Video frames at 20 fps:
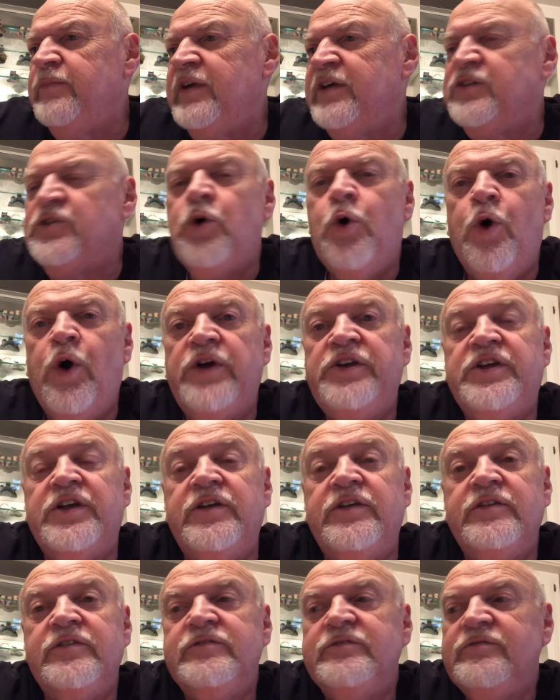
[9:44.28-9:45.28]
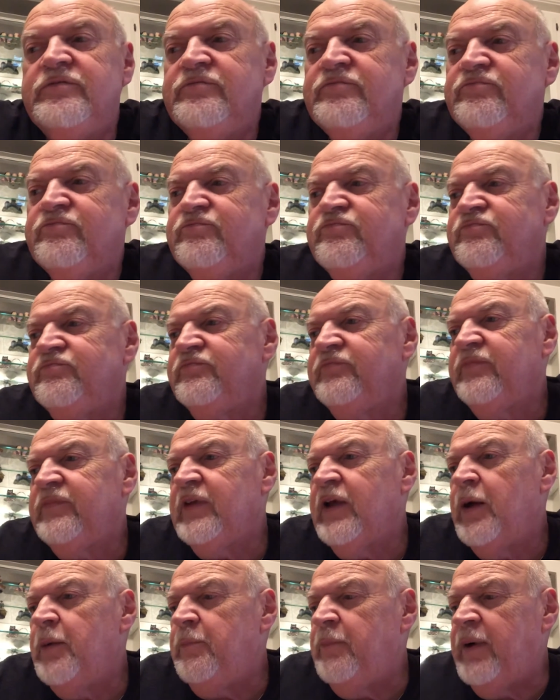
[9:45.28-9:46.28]
haunted
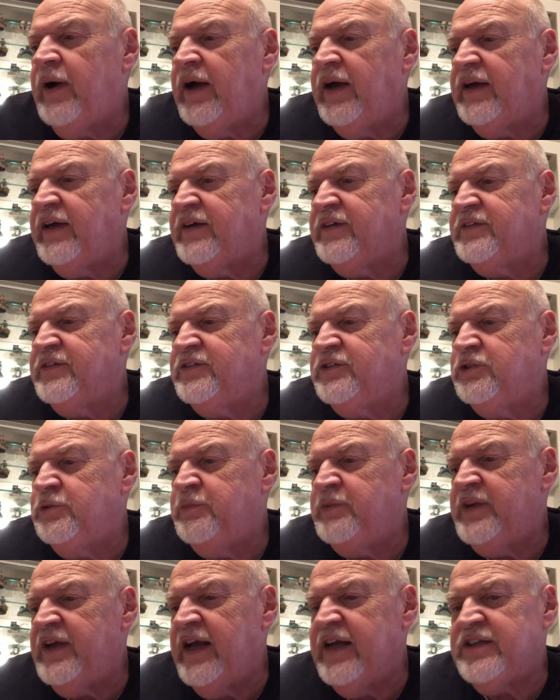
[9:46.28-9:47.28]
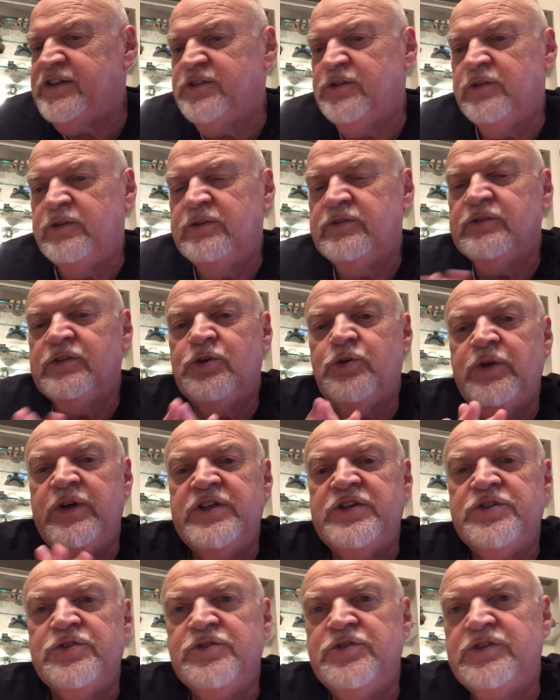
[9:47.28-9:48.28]
by supernatural
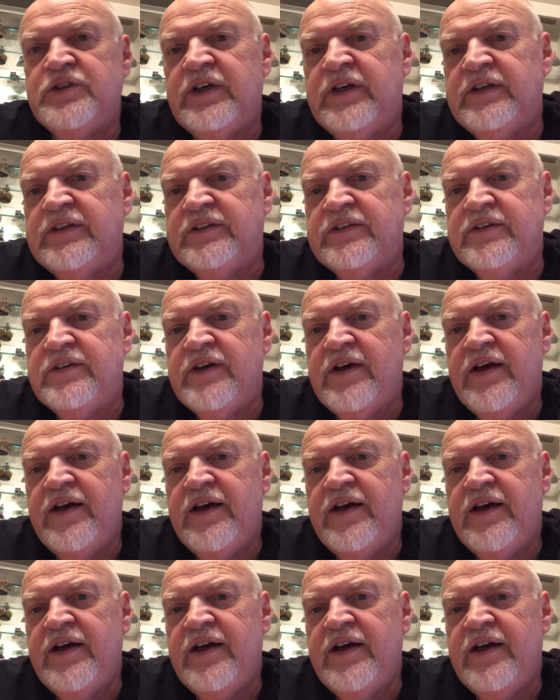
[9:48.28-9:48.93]
creatures, and